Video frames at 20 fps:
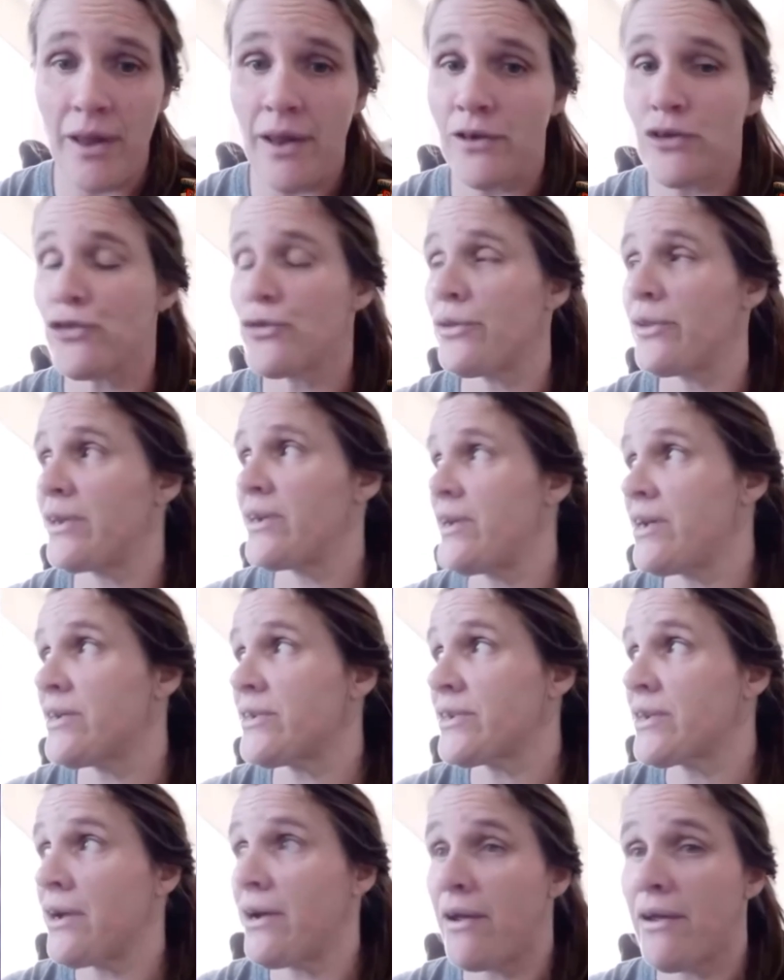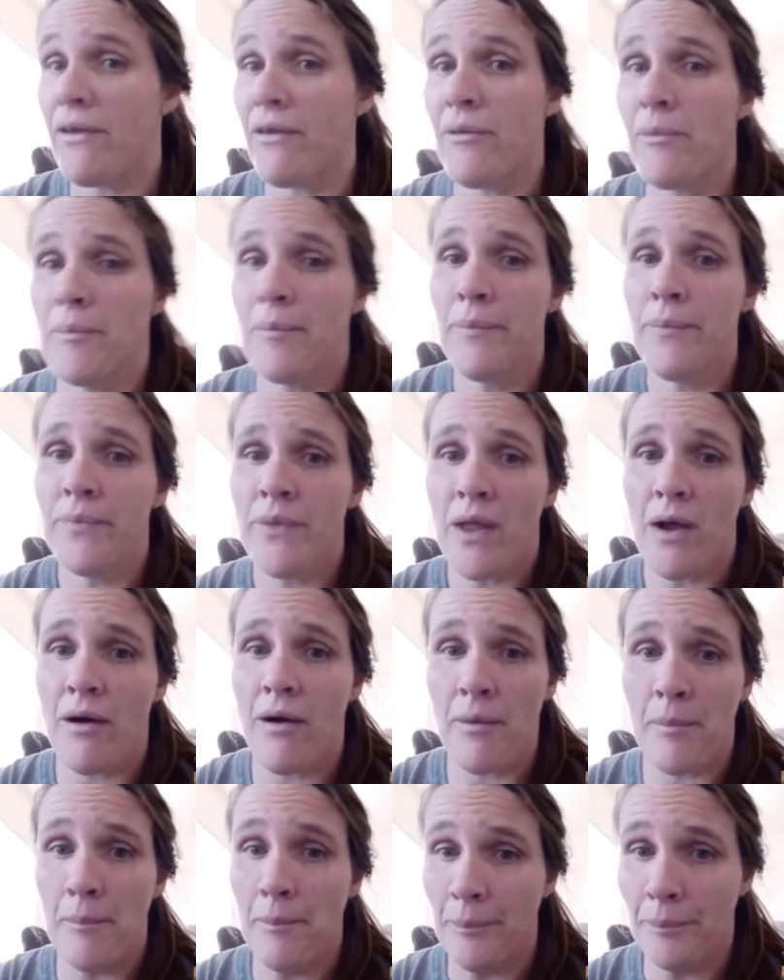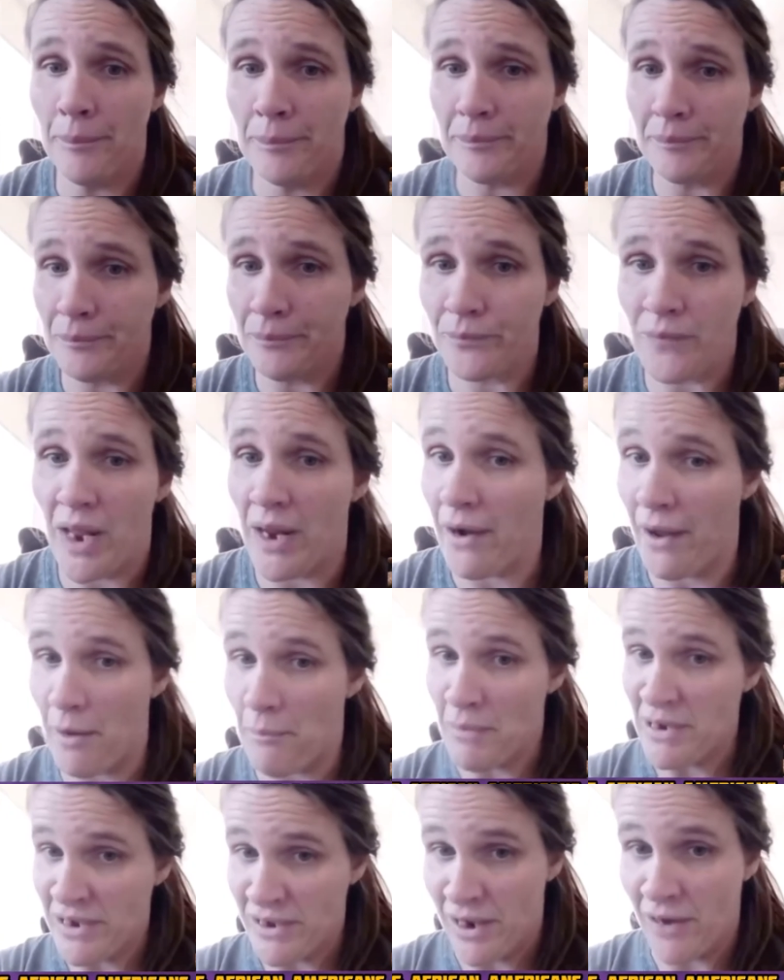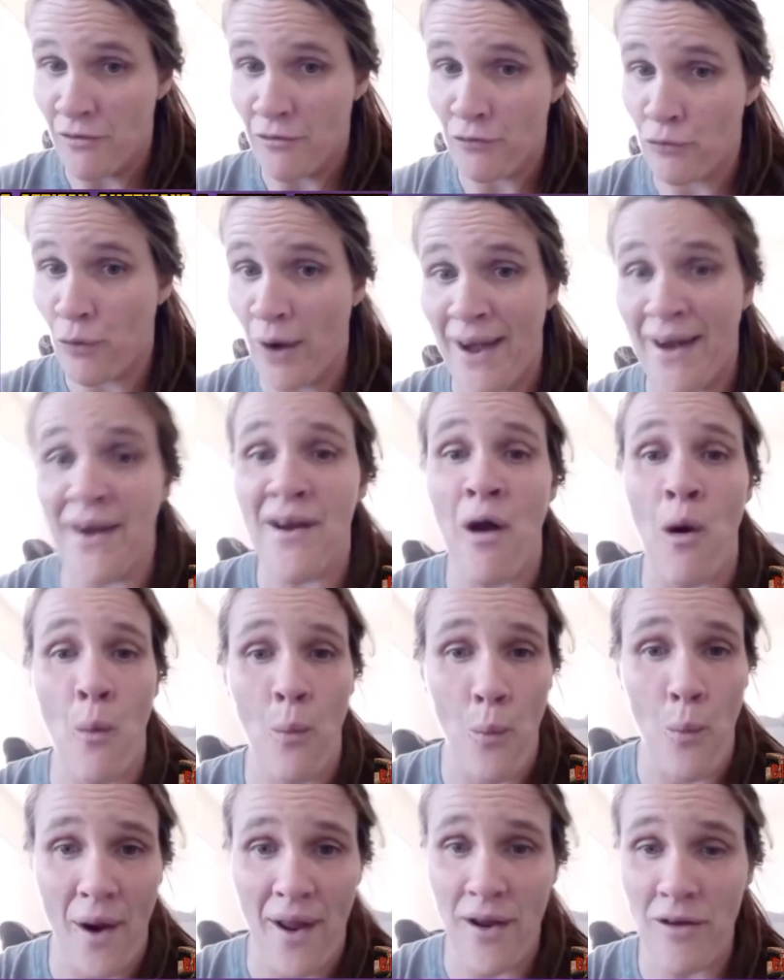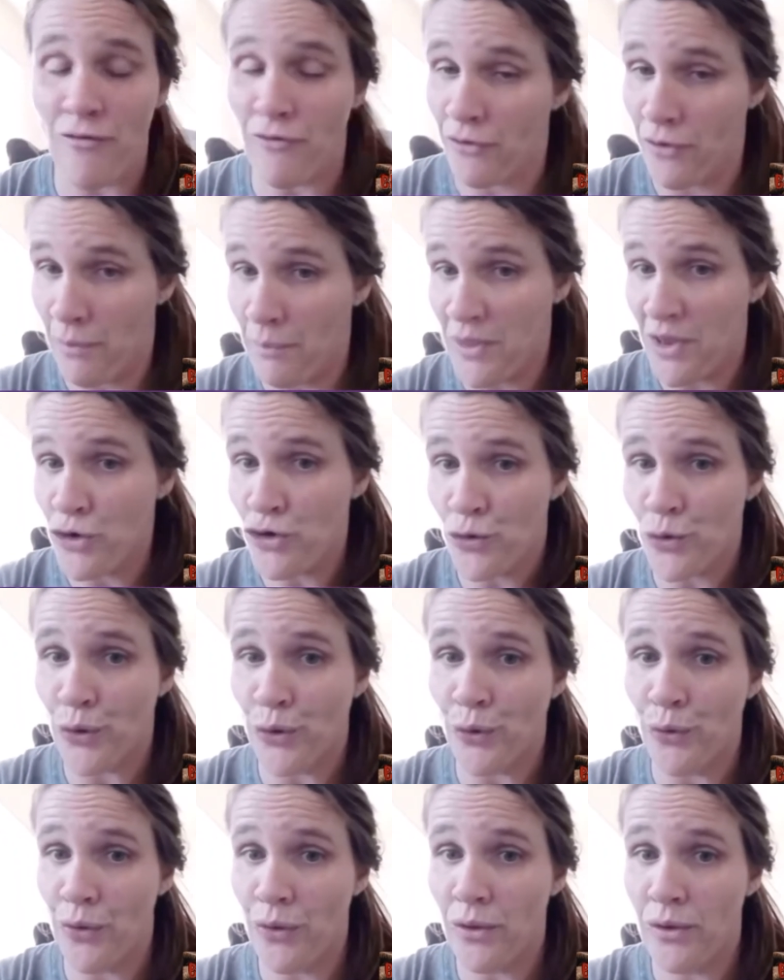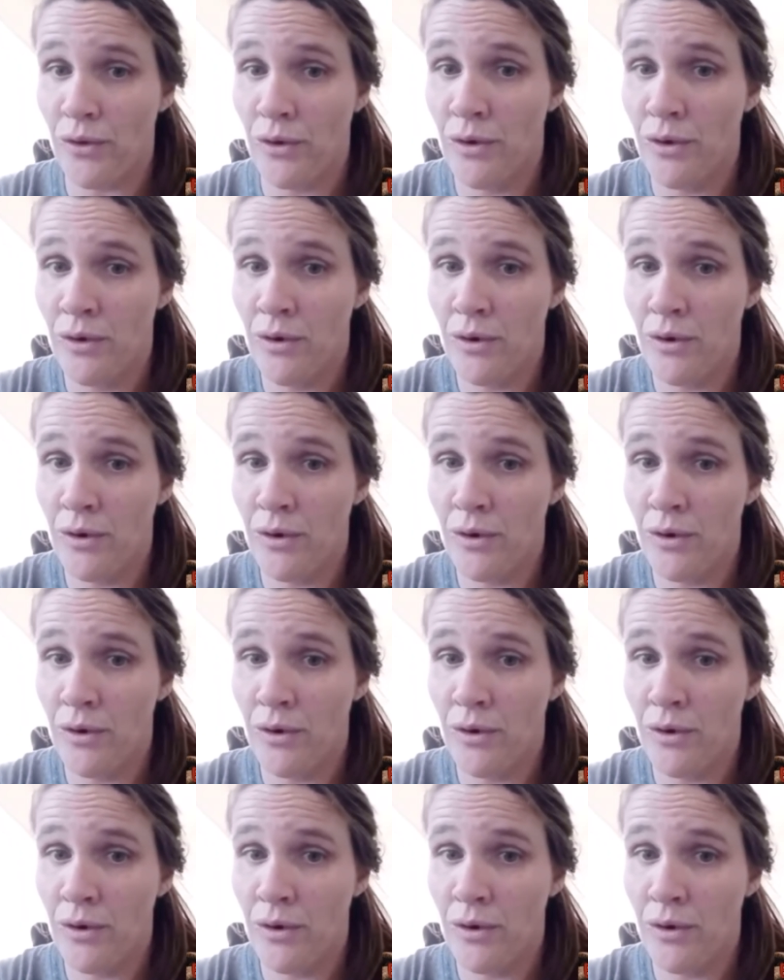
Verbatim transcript: It truly does cut. And I myself ran away from the truth